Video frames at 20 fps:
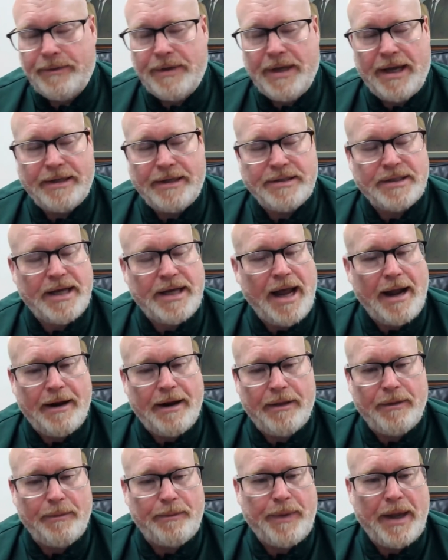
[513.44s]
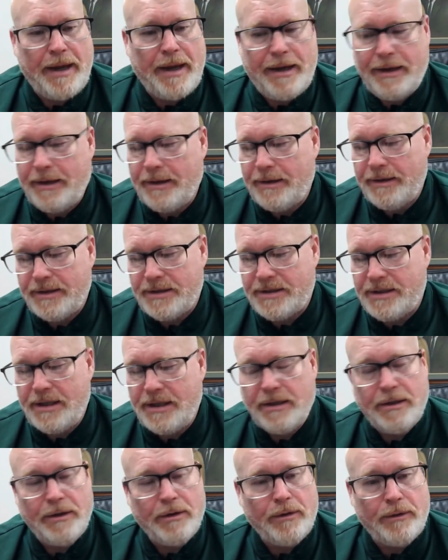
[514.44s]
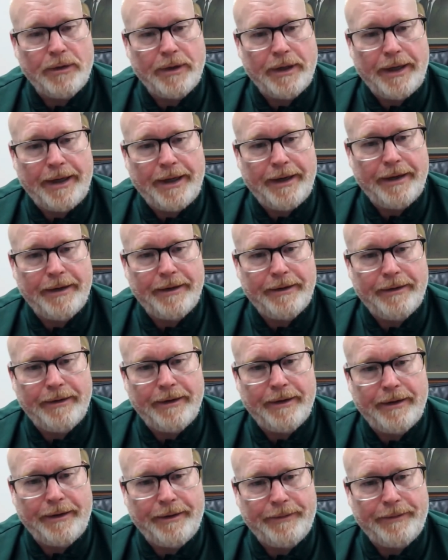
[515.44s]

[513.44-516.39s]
that's kind of the pay in this deal. And,